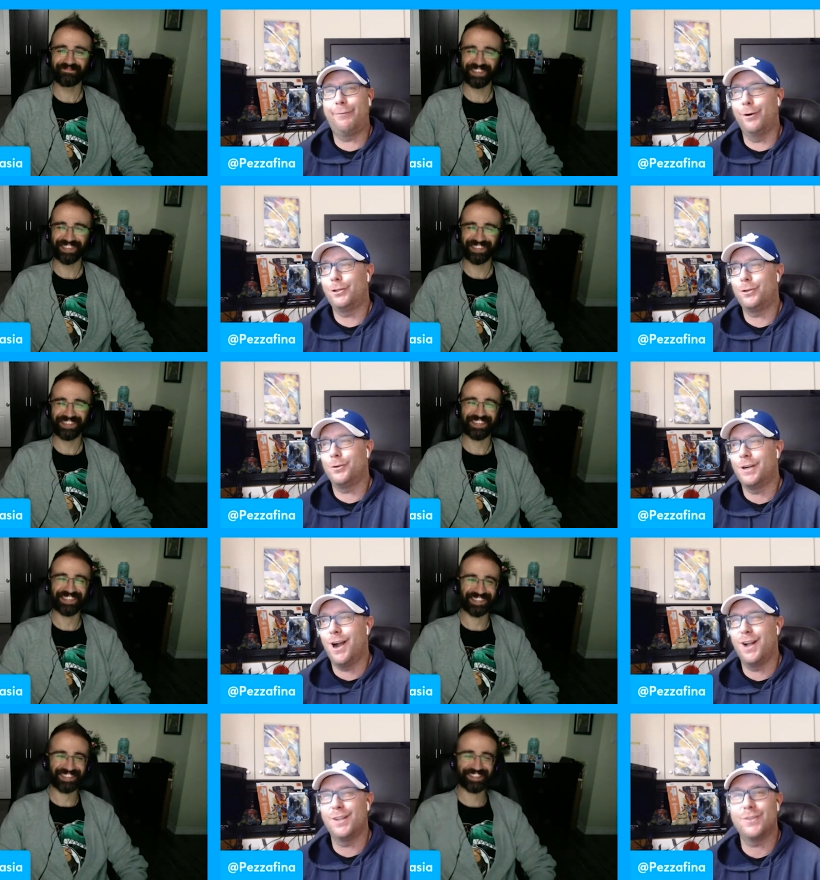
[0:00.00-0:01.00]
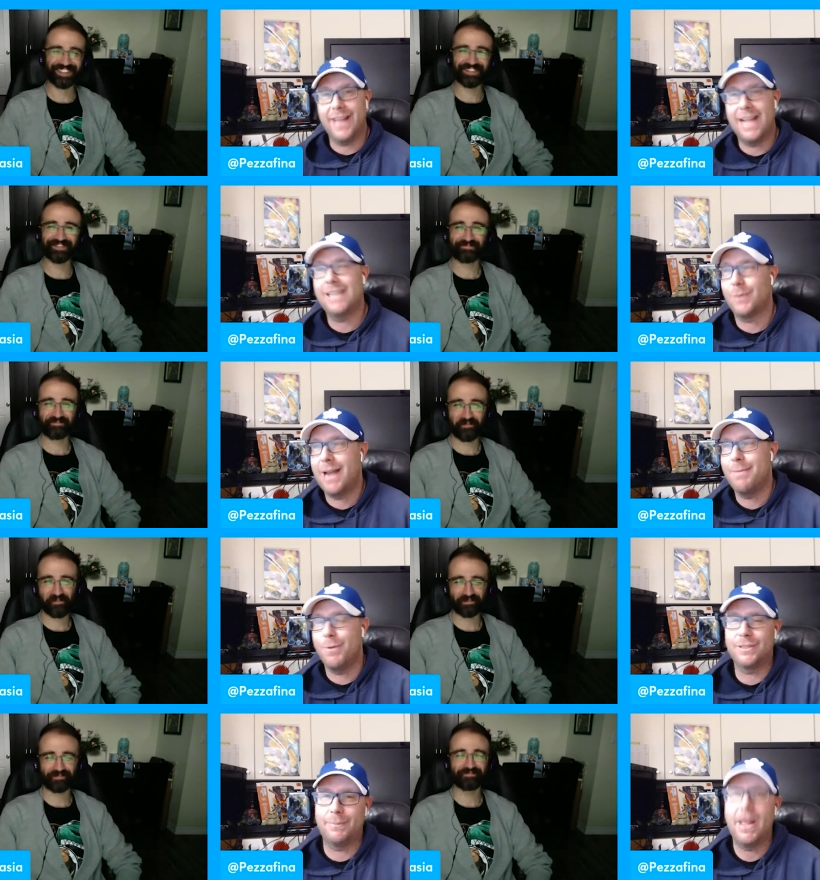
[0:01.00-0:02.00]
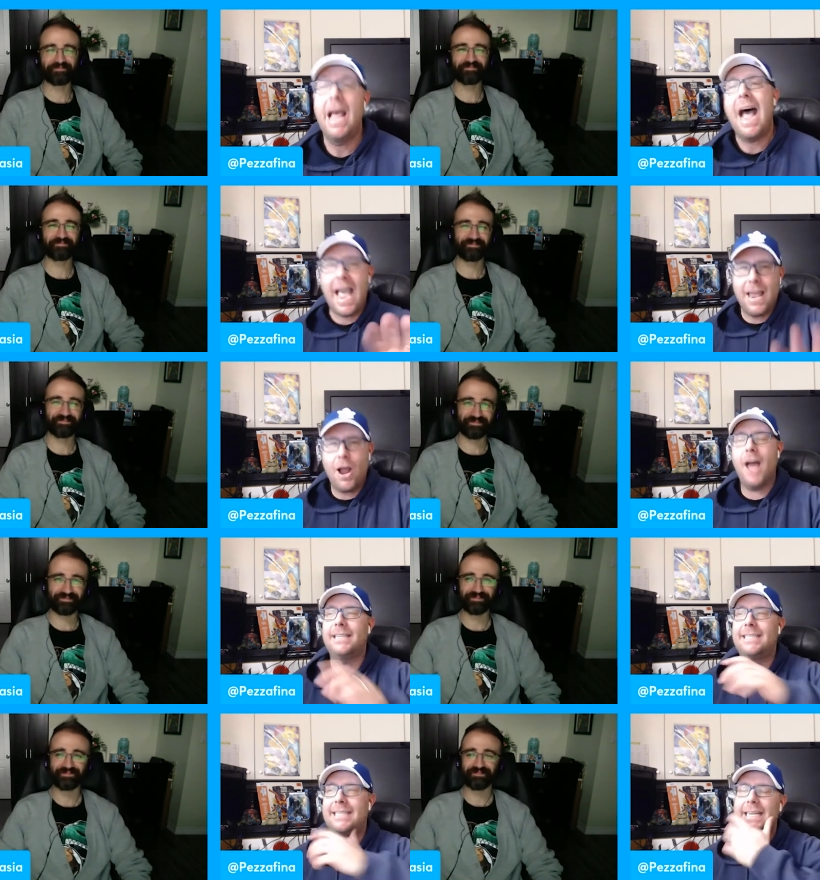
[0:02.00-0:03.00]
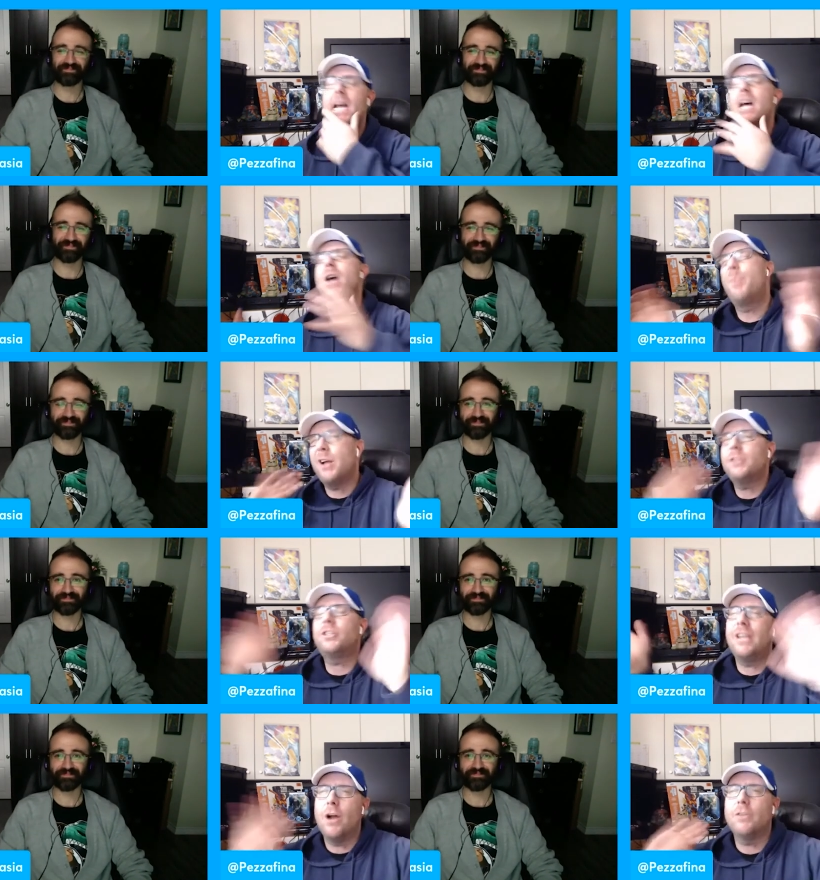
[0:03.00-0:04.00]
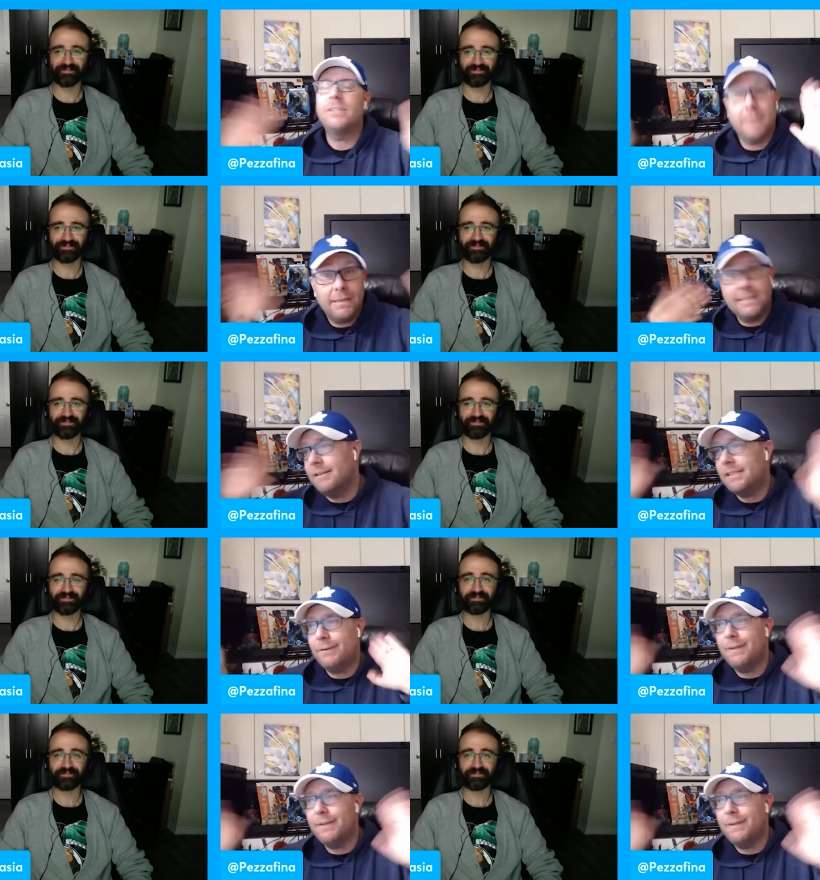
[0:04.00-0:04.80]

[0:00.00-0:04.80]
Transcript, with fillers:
Speaker 1: Virtual Console. That's what I mostly. Play. I had Odyssey, but also you know sometimes in different